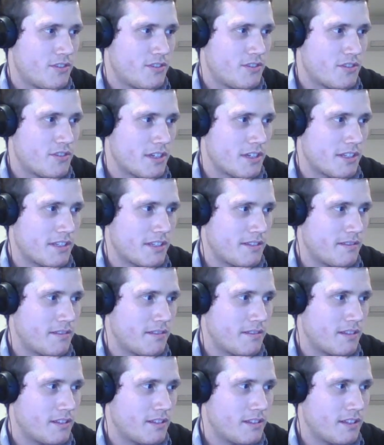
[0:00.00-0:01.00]
just
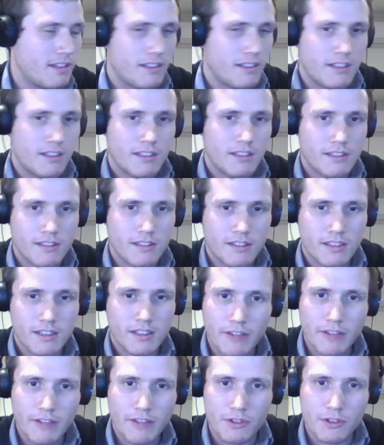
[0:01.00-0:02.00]

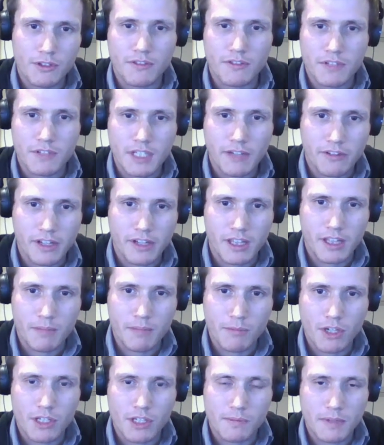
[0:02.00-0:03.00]
levels of suffering that
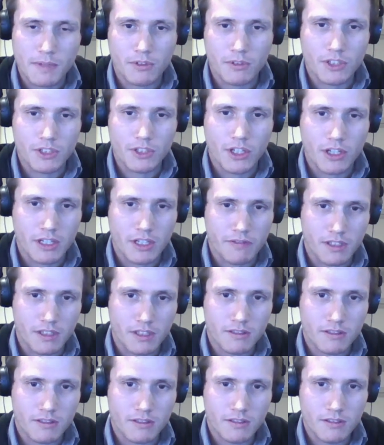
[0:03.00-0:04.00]
most people don't
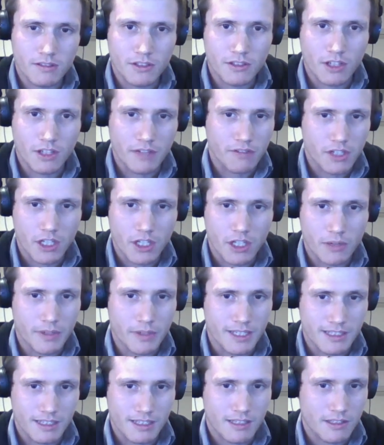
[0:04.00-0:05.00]
even know
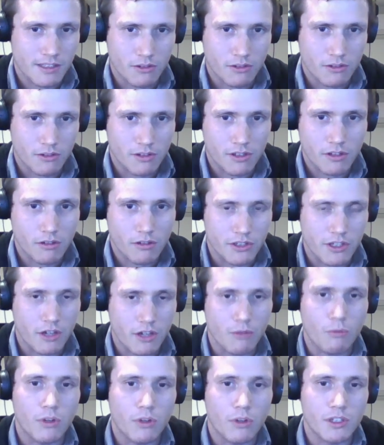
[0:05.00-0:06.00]
exists or
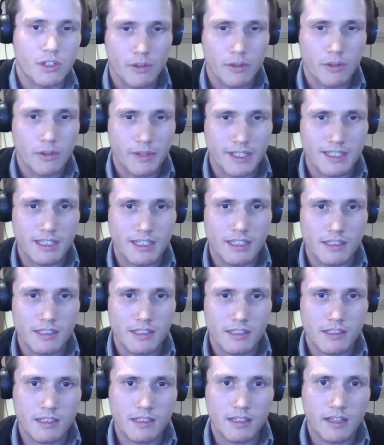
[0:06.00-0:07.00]
don't want to know
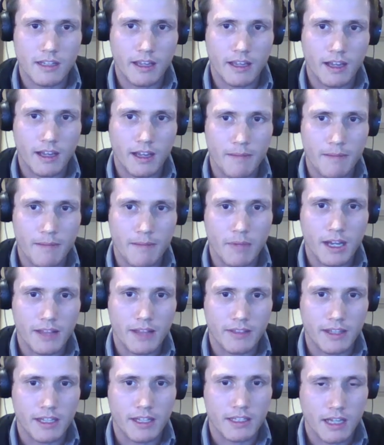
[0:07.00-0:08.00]
exists.
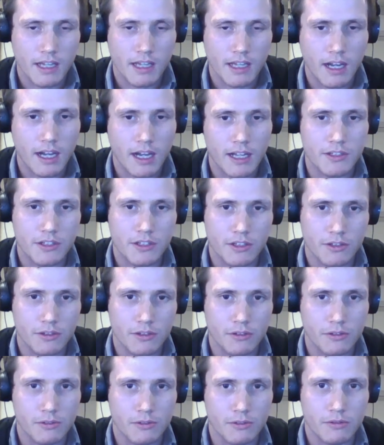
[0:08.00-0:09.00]
I think it's hard
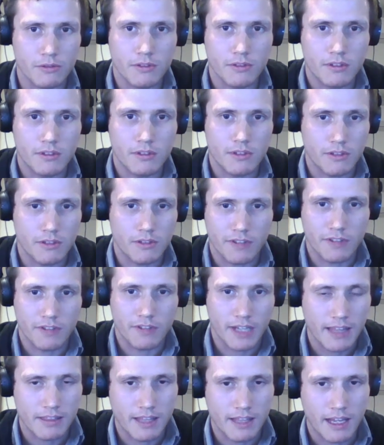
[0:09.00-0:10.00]
to
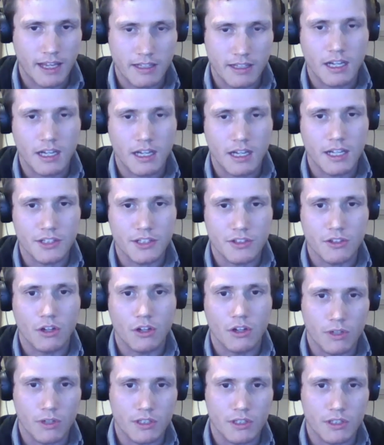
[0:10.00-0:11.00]
forget that. It's hard to
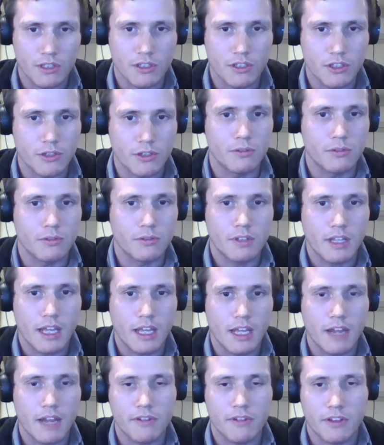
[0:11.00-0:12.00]
not want to do
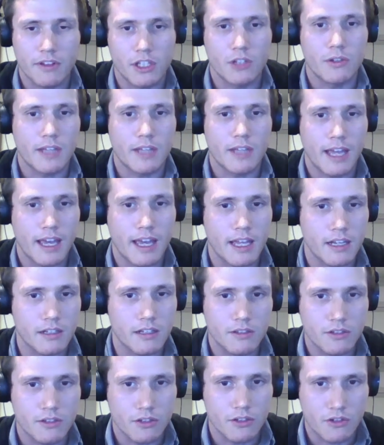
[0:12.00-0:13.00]
everything you
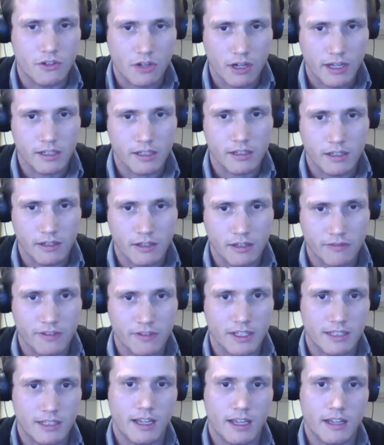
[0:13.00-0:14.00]
can to try and
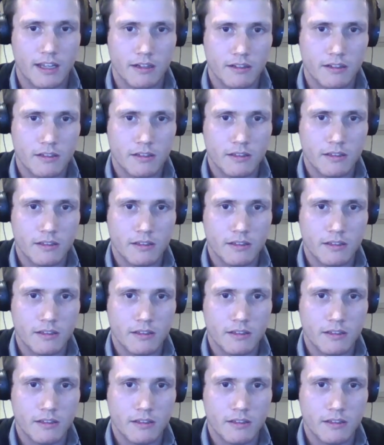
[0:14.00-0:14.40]
fix that.